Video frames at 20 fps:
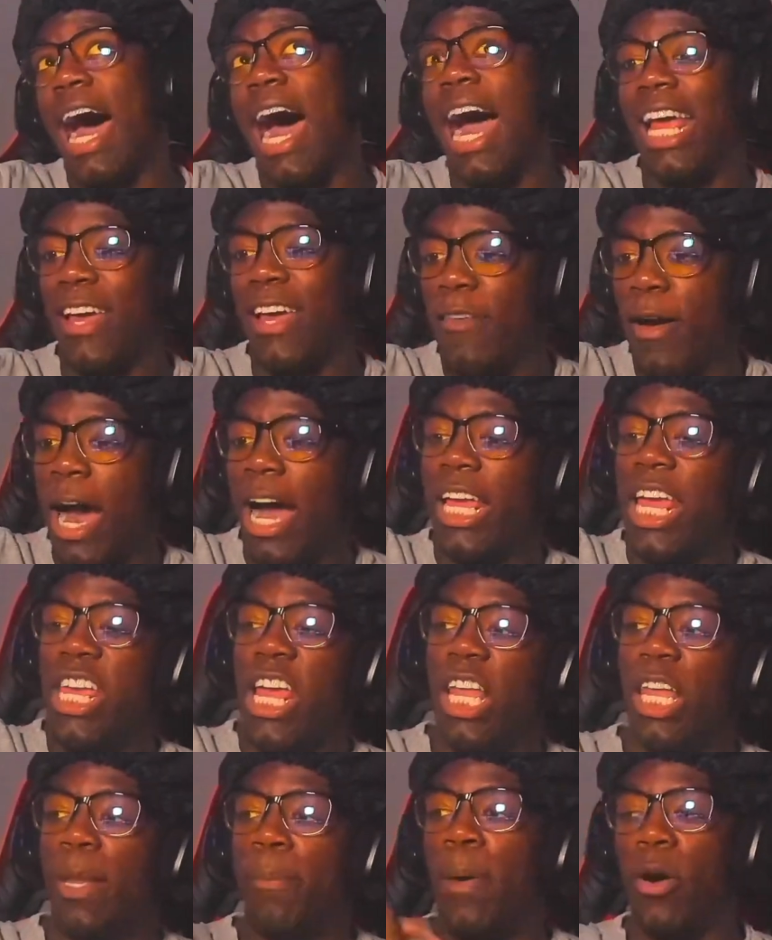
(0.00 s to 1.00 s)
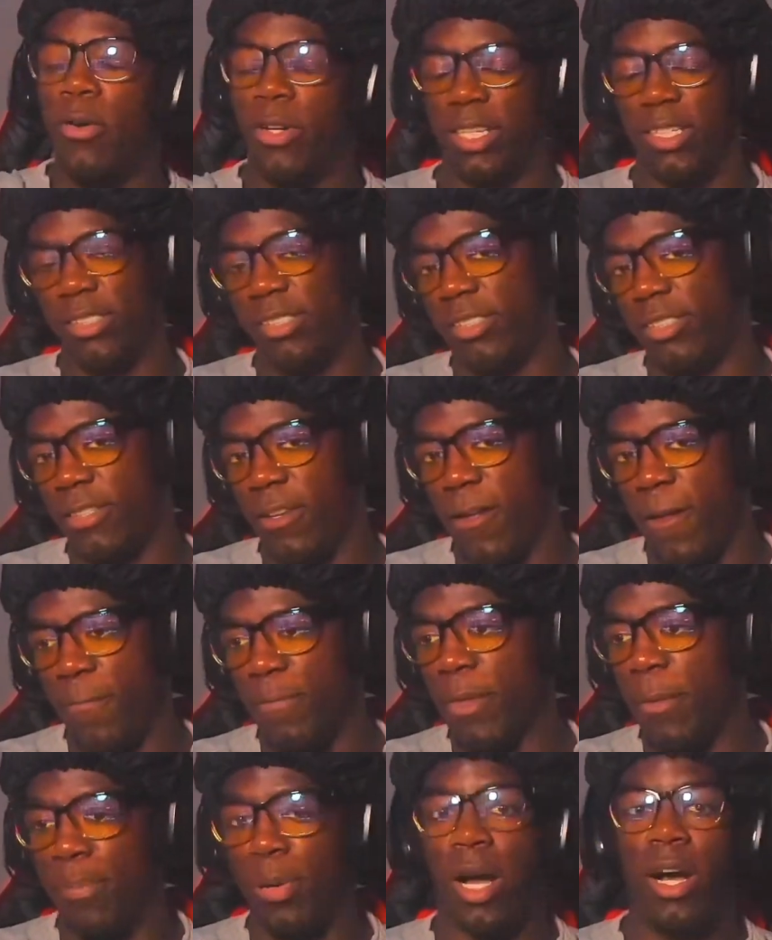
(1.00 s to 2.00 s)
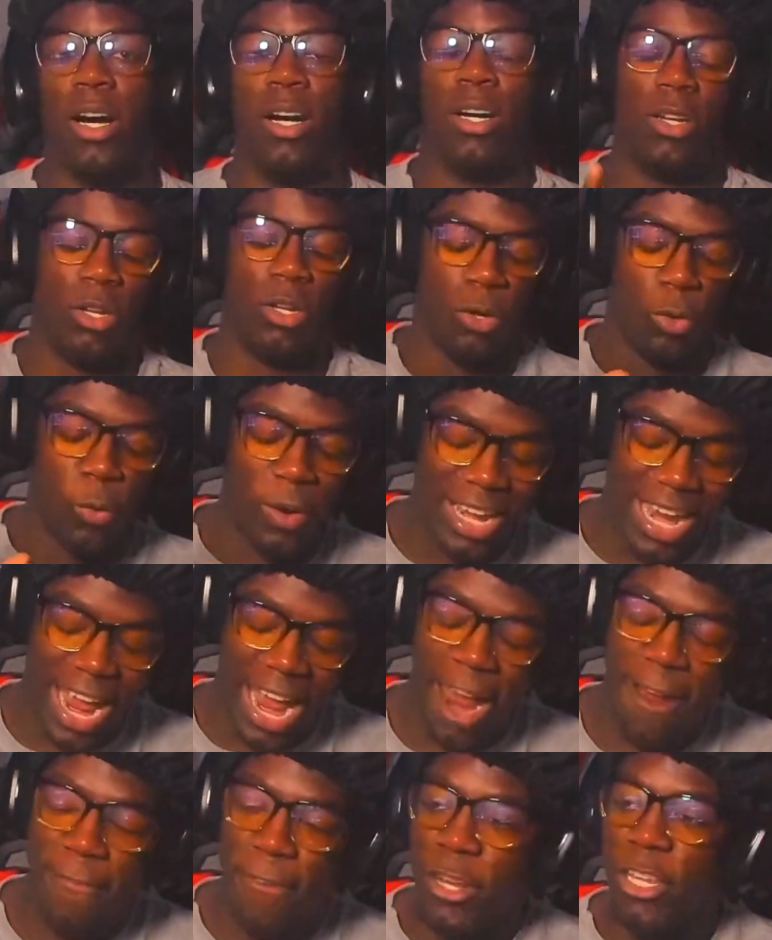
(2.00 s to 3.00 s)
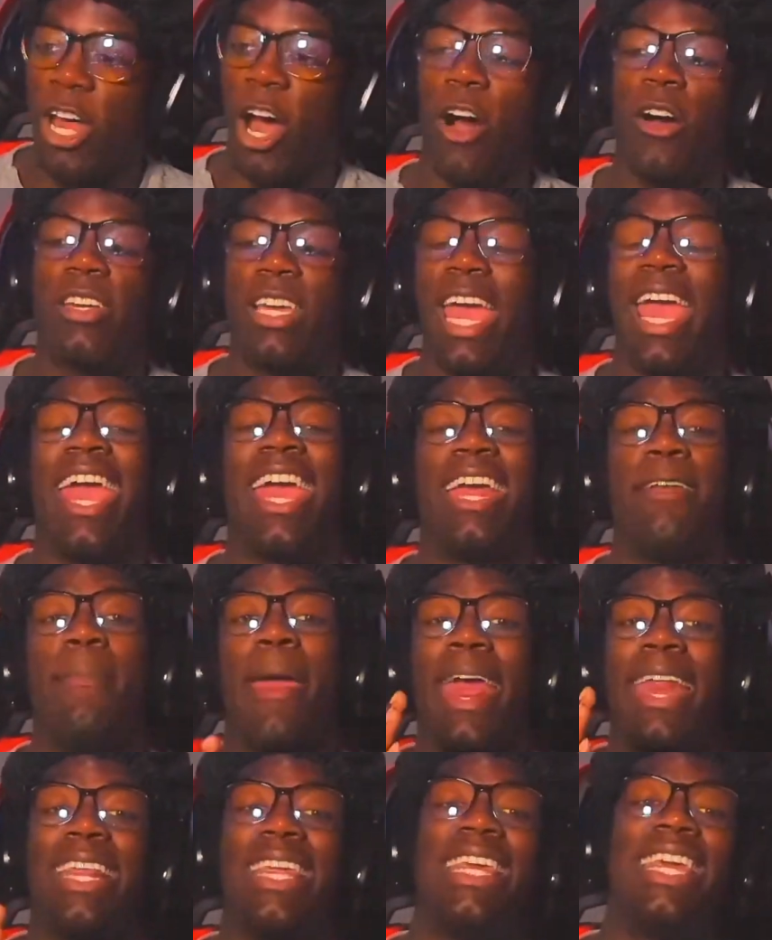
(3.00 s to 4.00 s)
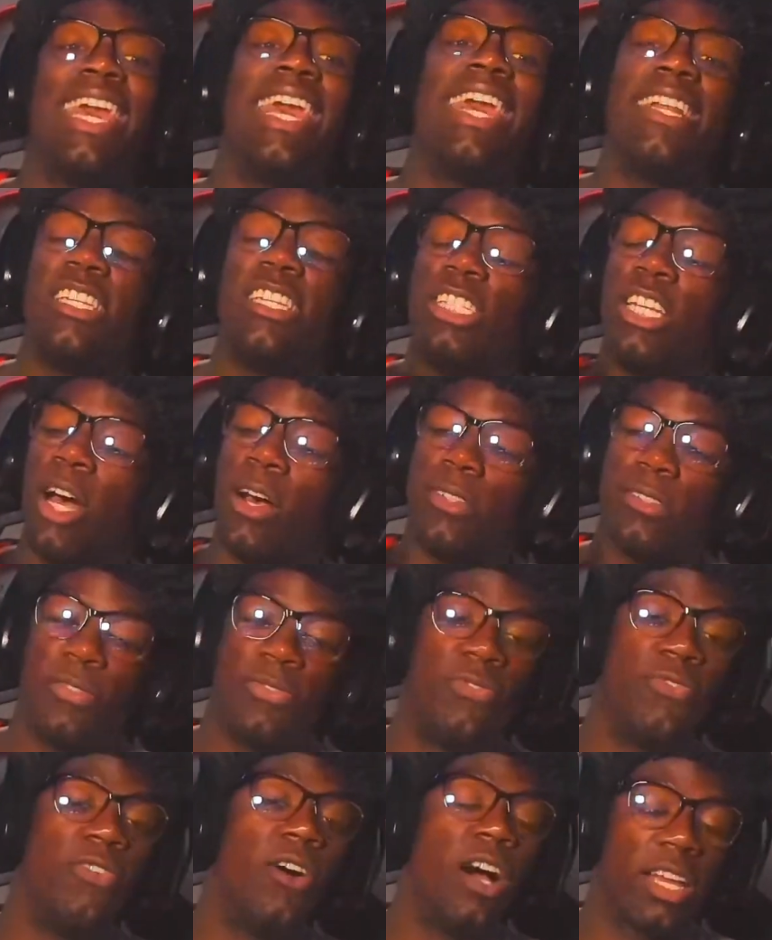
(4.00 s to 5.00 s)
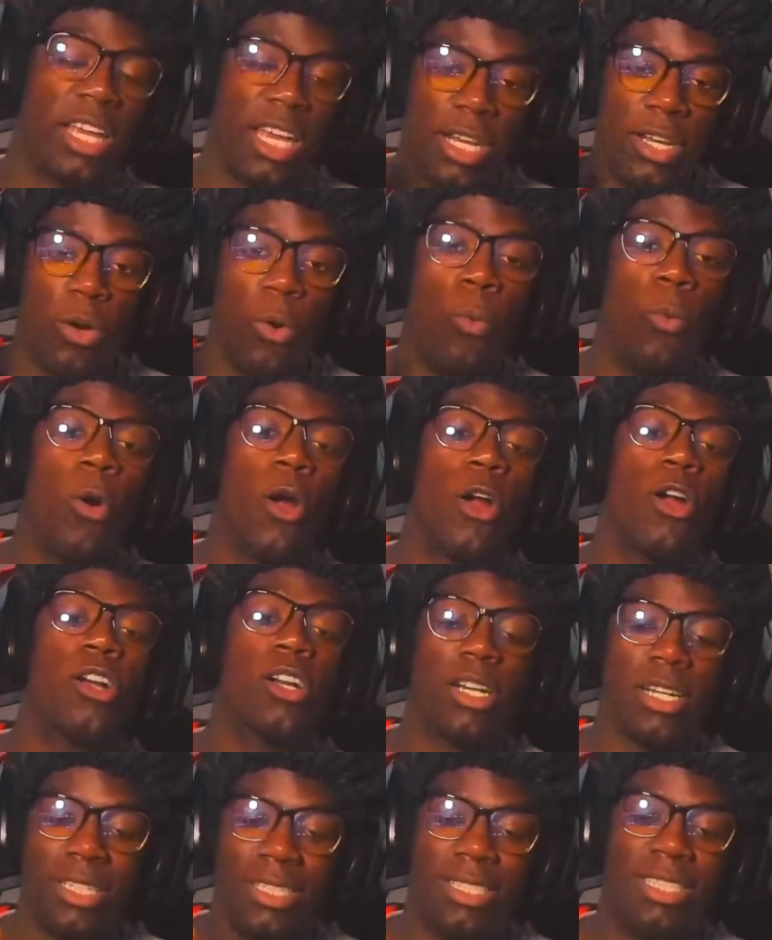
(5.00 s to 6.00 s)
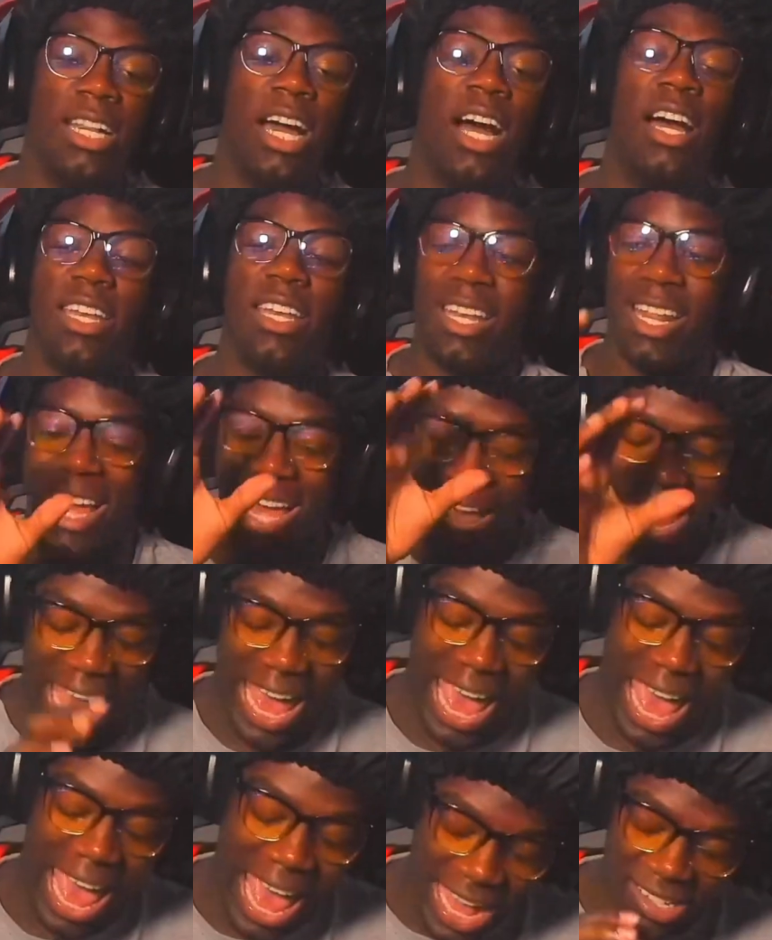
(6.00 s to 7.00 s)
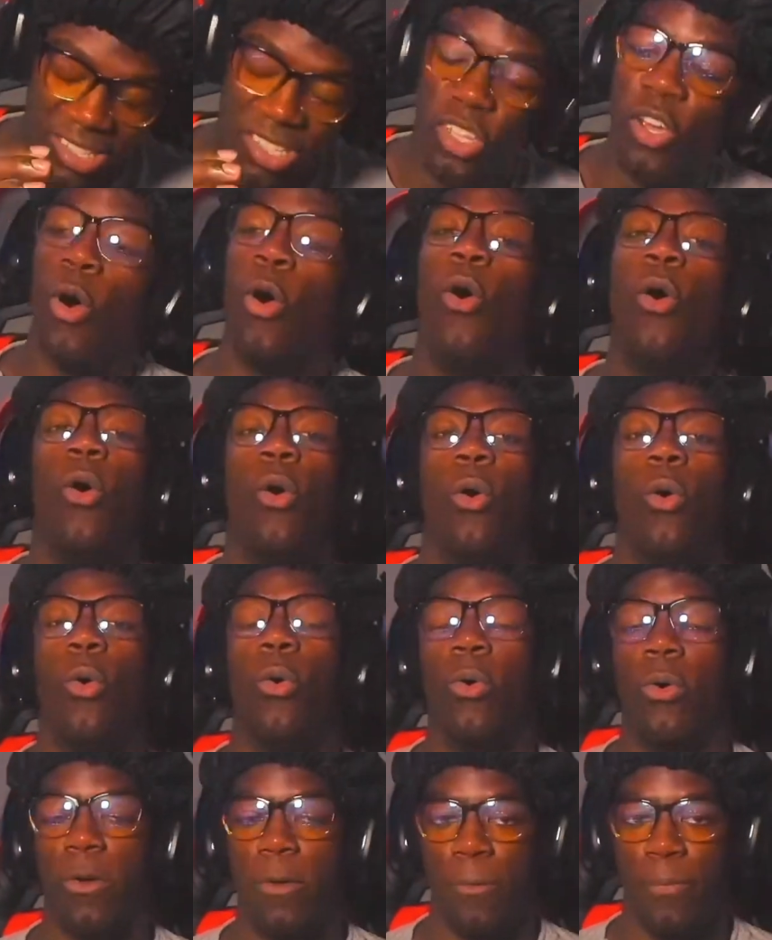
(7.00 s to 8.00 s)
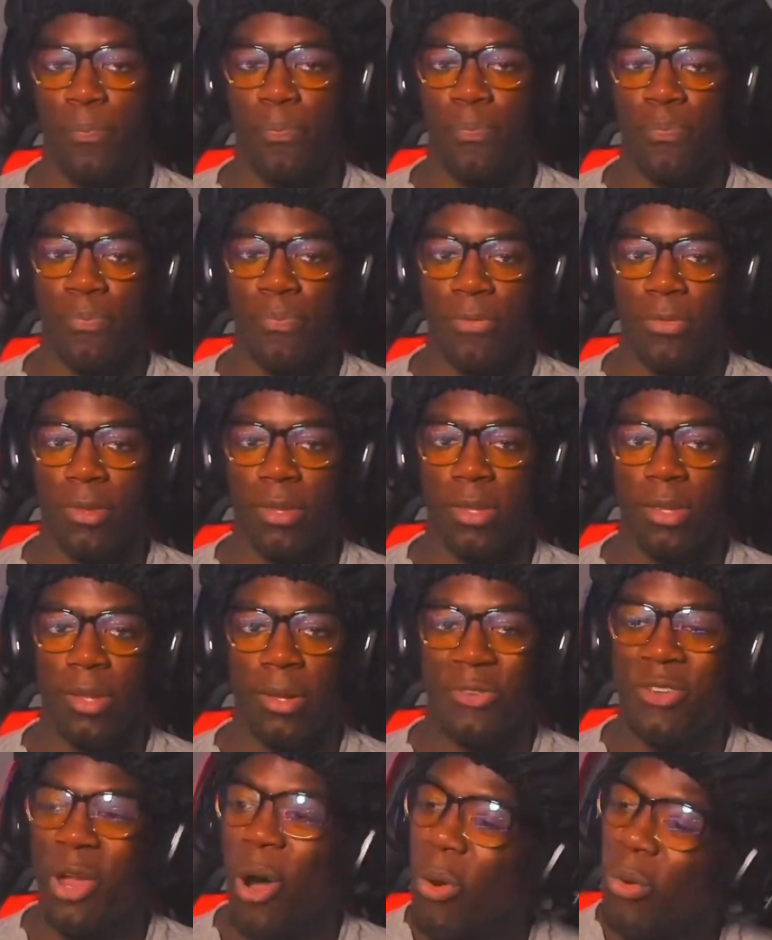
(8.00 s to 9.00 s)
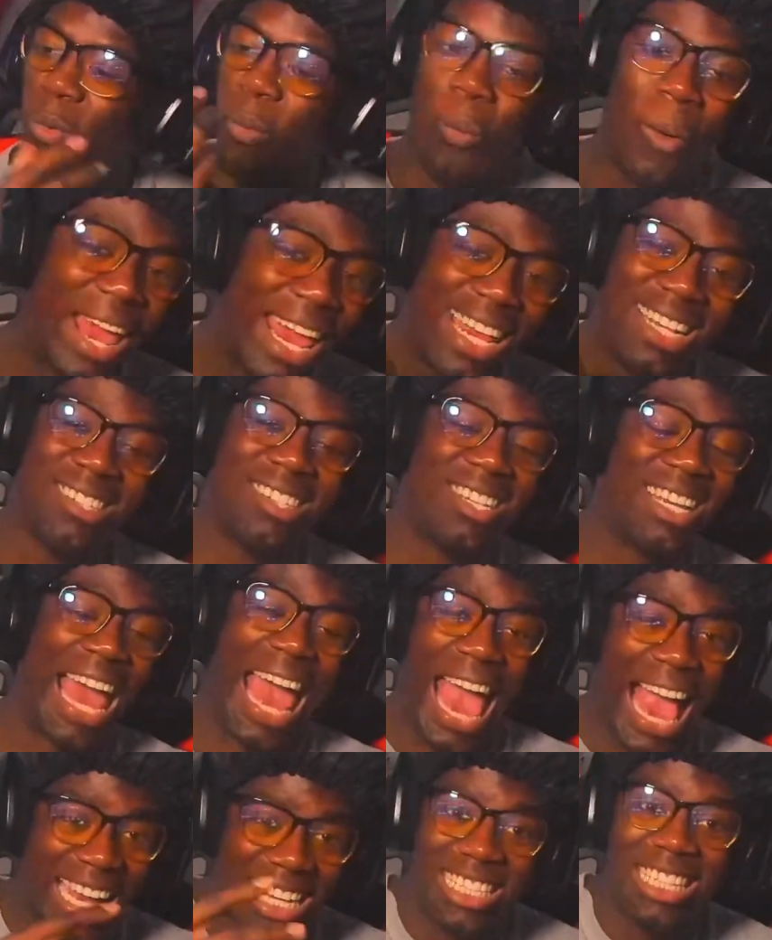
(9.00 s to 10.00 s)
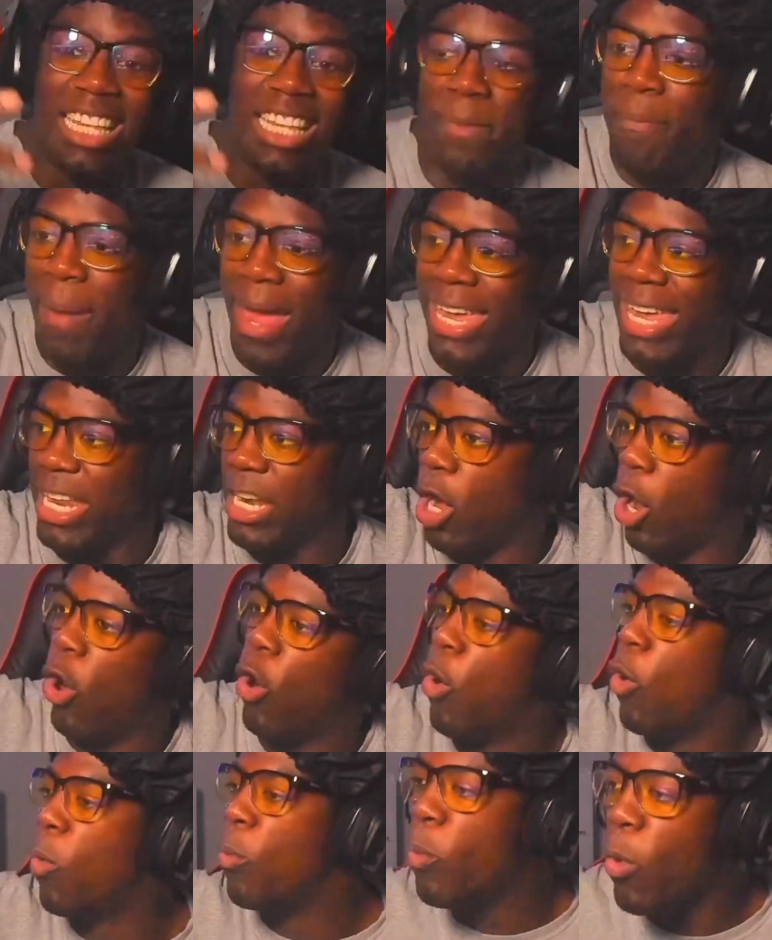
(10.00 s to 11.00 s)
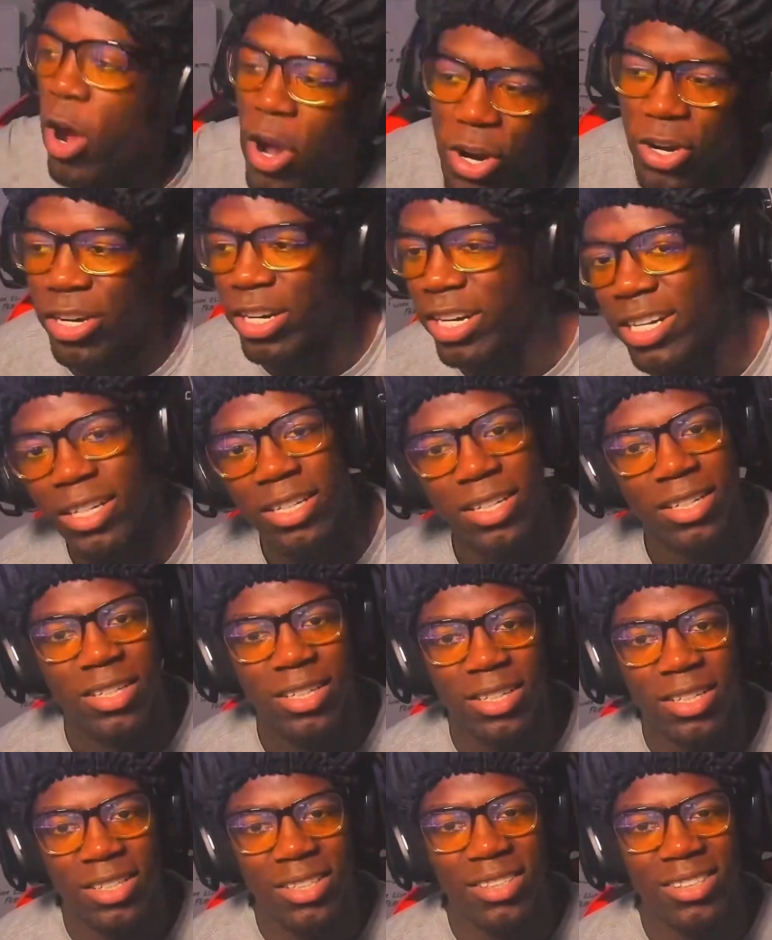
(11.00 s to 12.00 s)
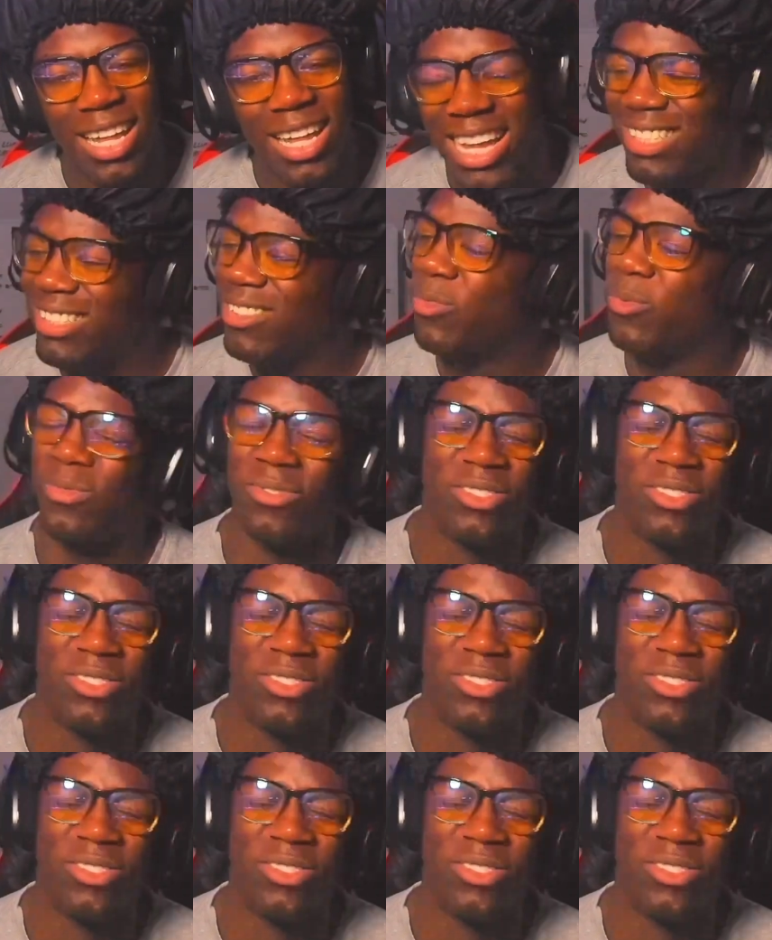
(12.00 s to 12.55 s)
I'll give y'all a bonus. Bro, whenever y'all can, man, get y'all's fucking work done at school. Don't wait to actually make it home work. That's